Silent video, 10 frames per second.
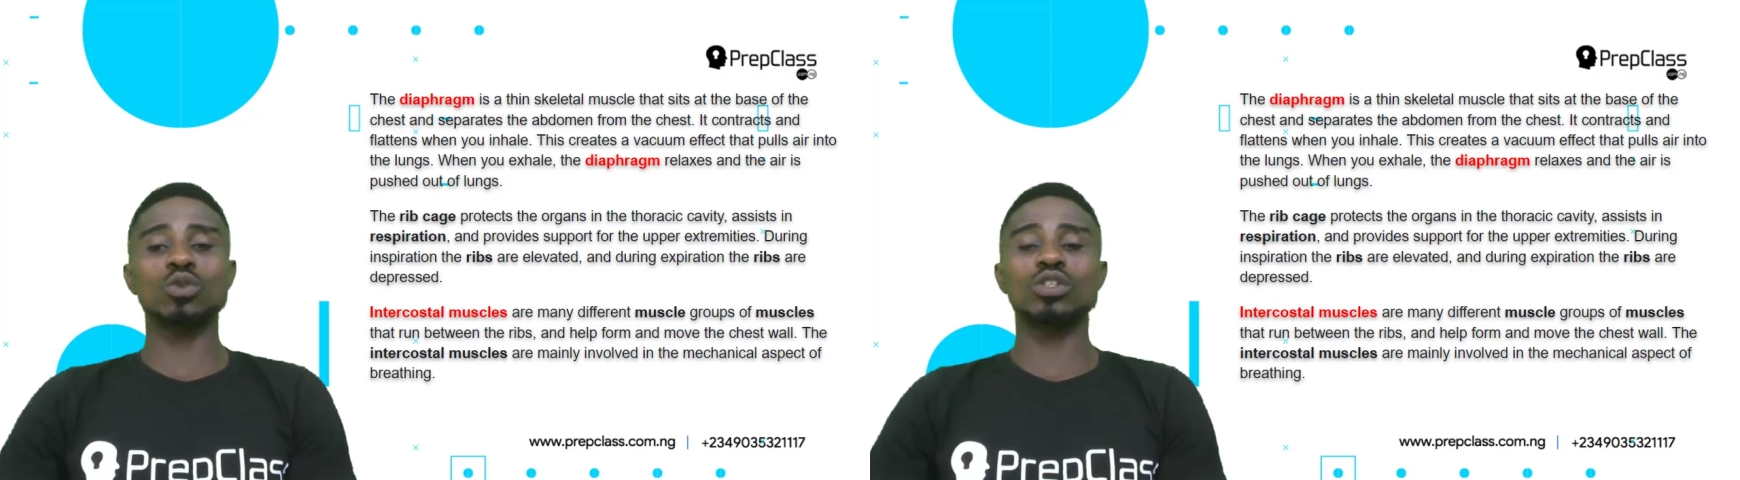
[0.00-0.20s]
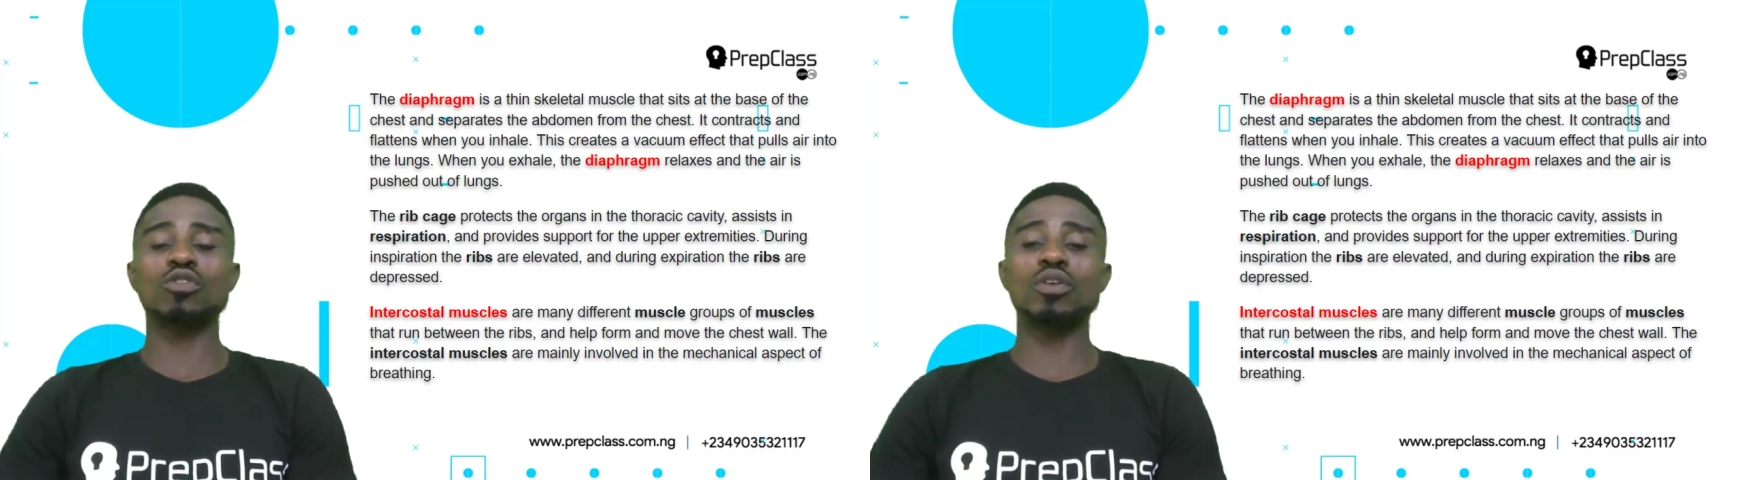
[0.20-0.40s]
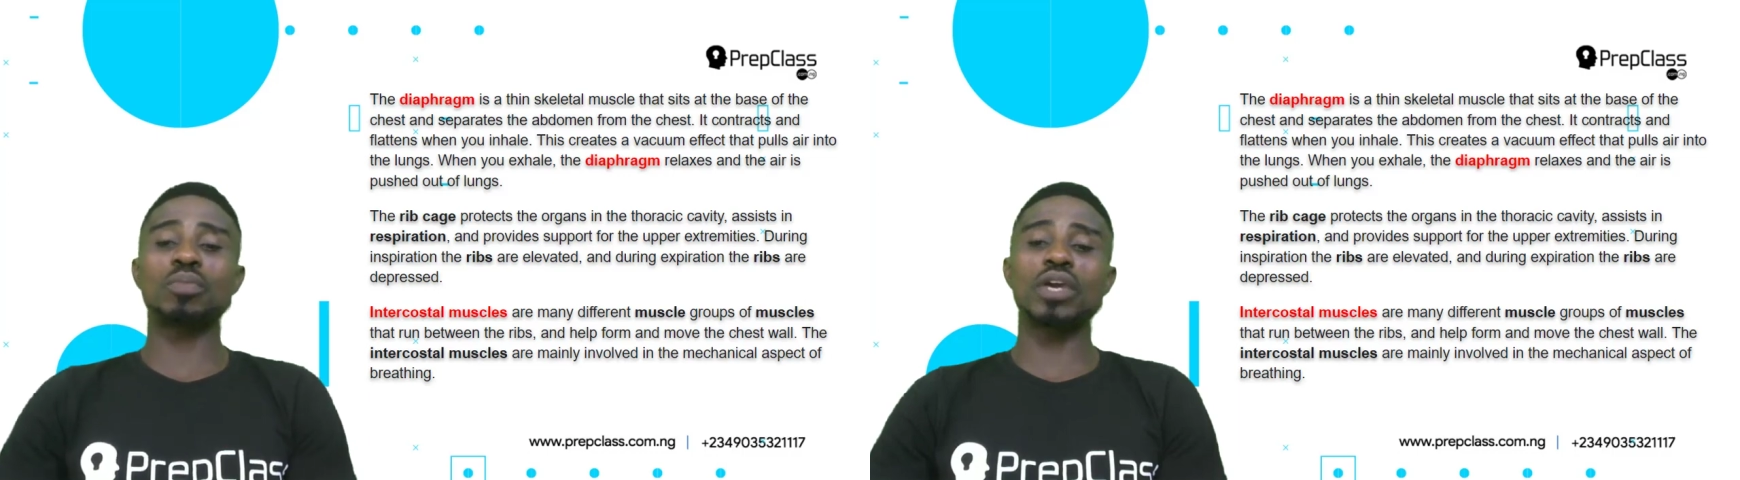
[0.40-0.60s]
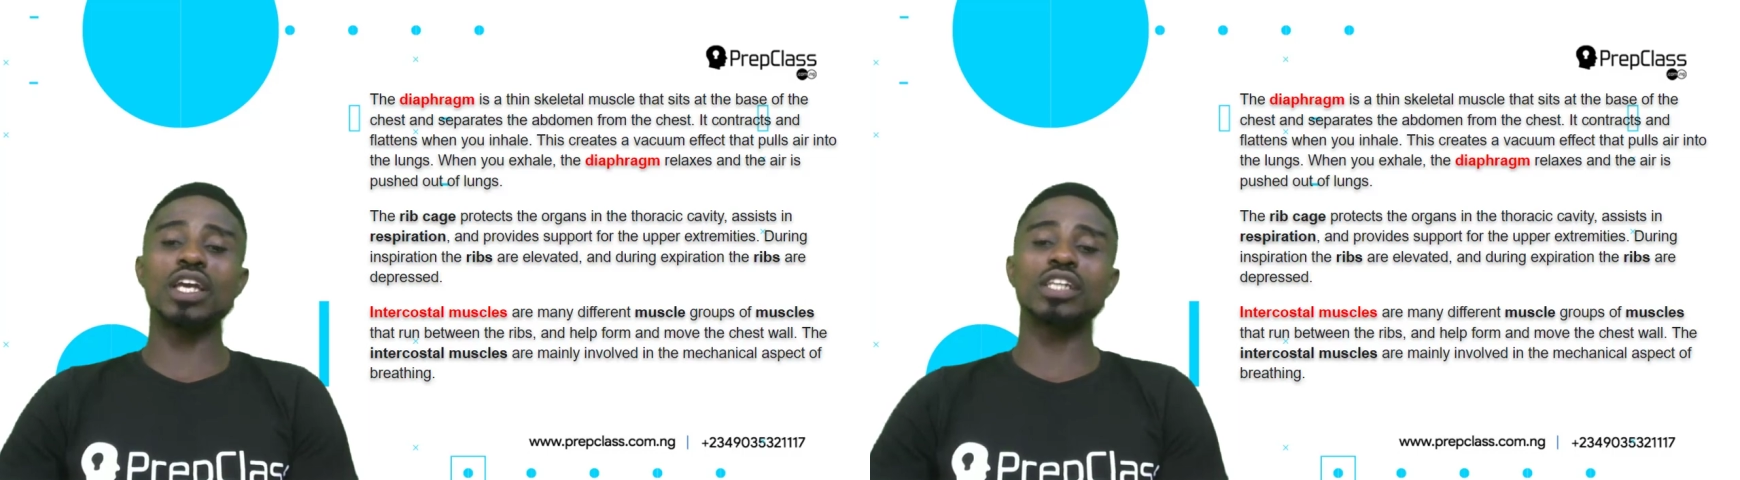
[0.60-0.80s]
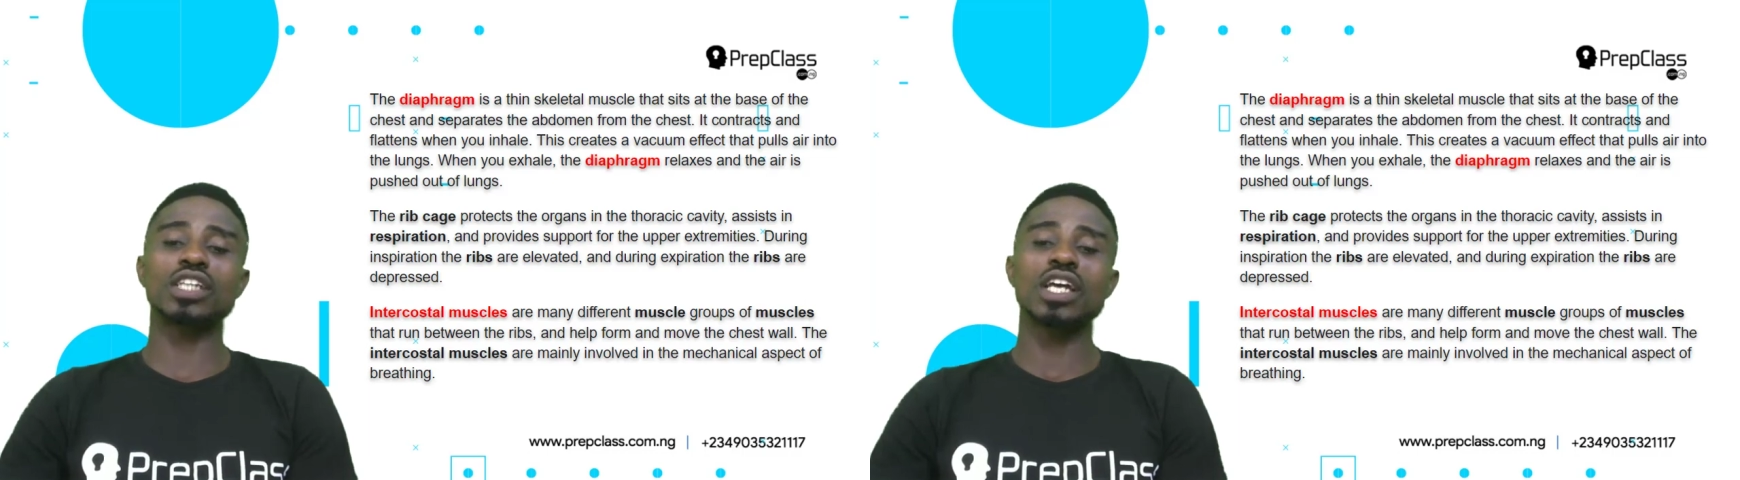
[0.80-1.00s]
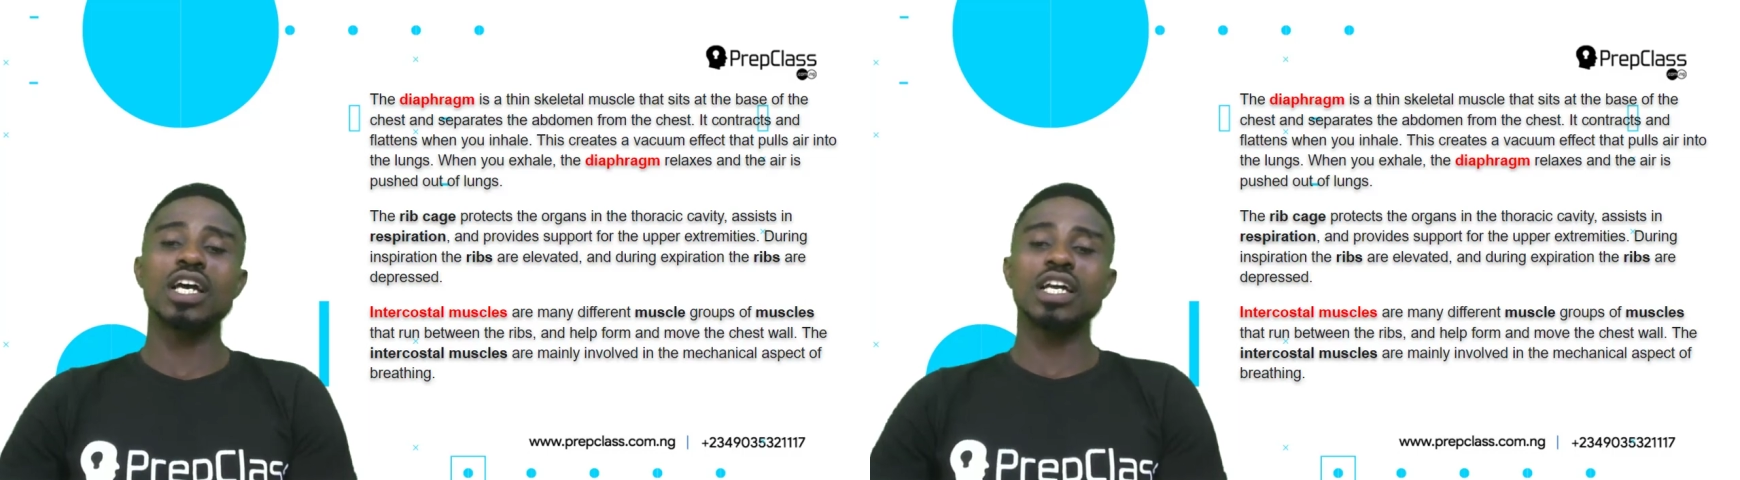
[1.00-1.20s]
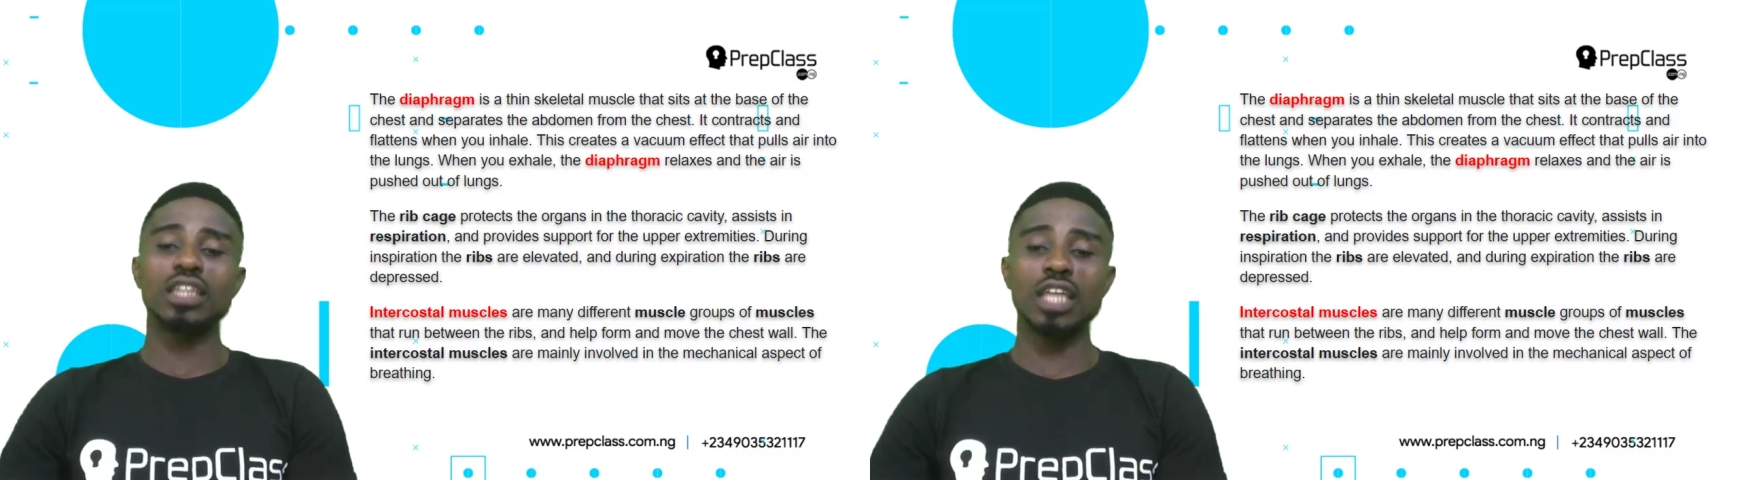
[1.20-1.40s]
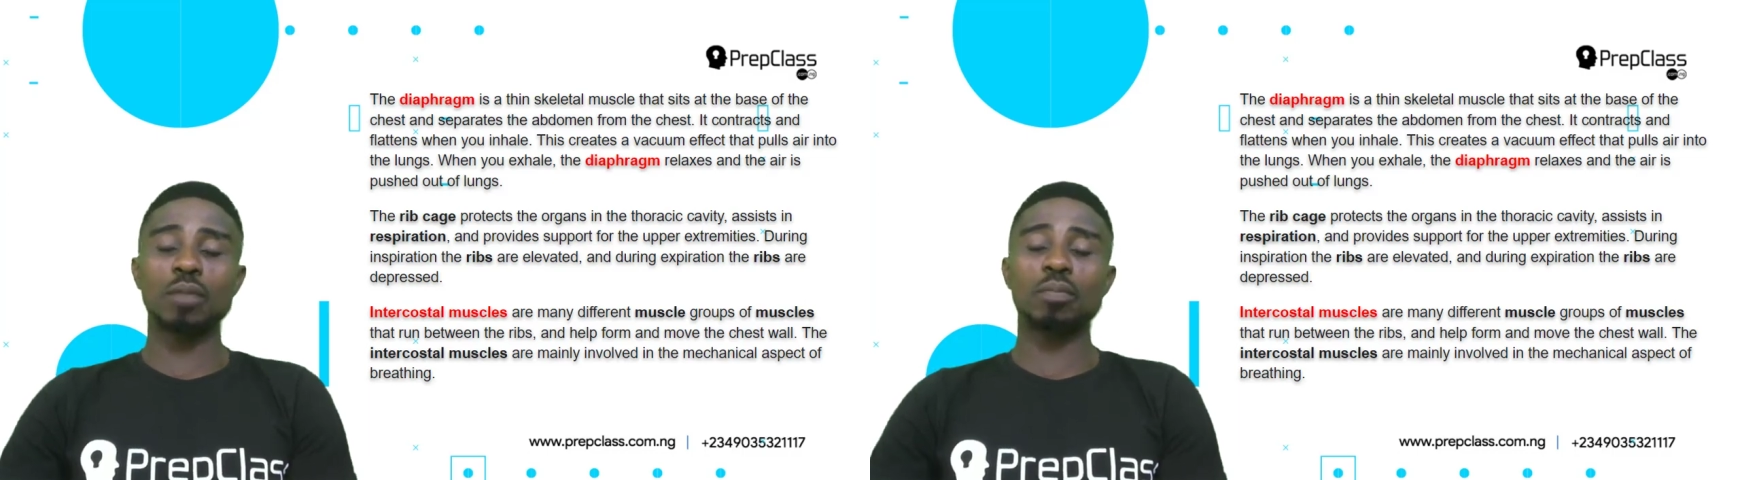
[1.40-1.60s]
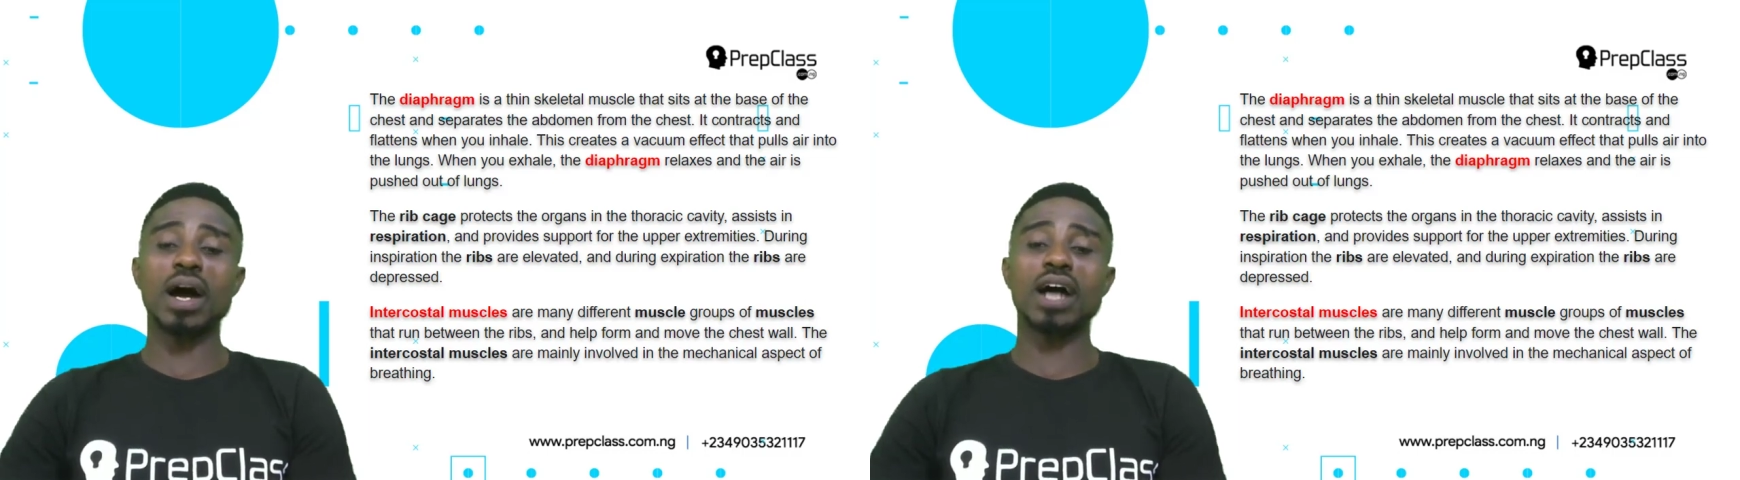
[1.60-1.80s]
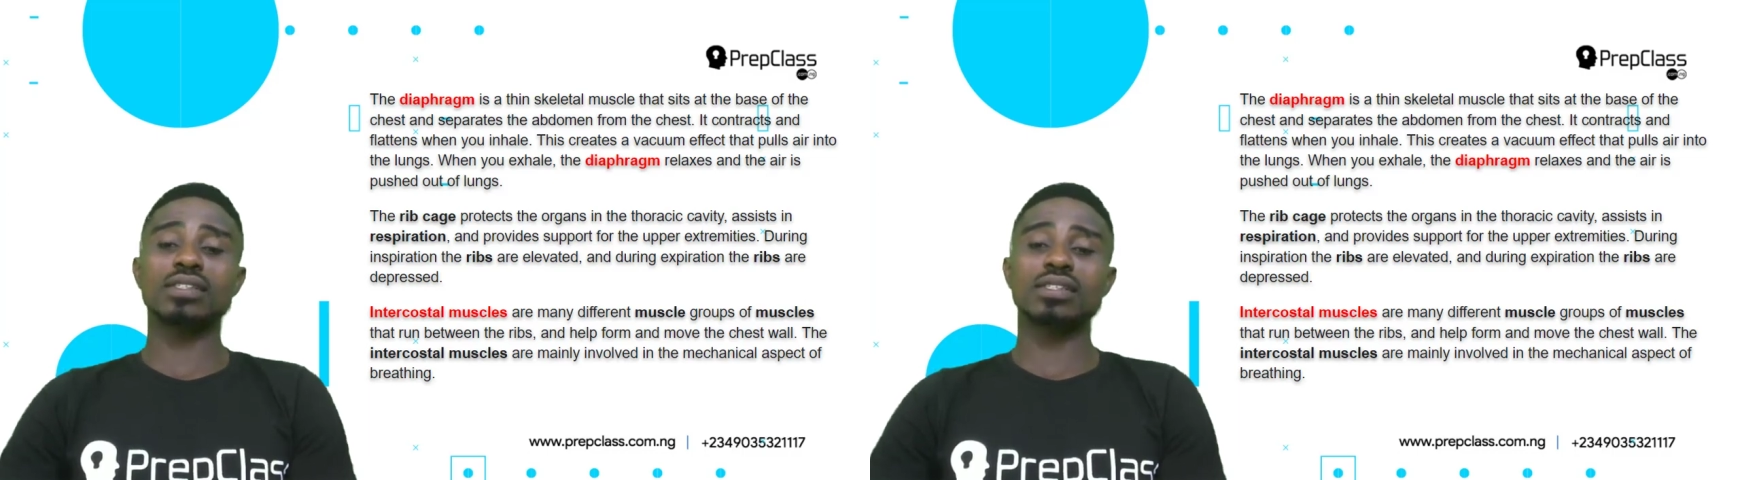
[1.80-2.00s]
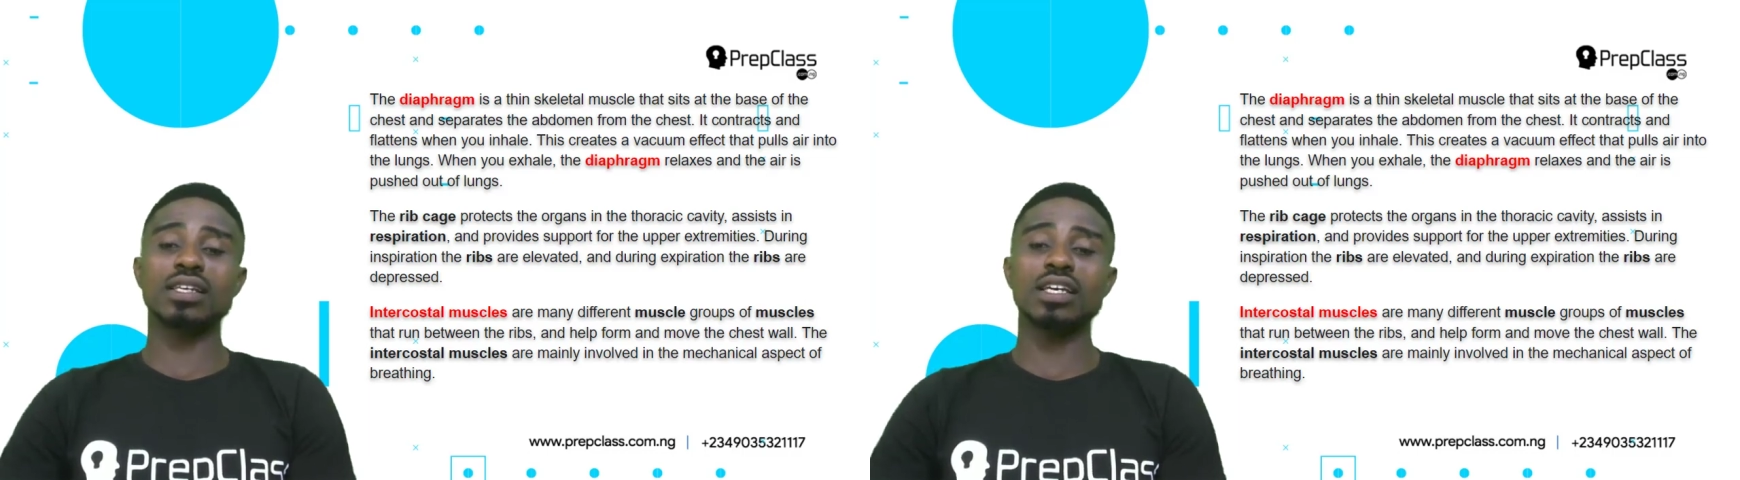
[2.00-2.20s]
So the rib cage take part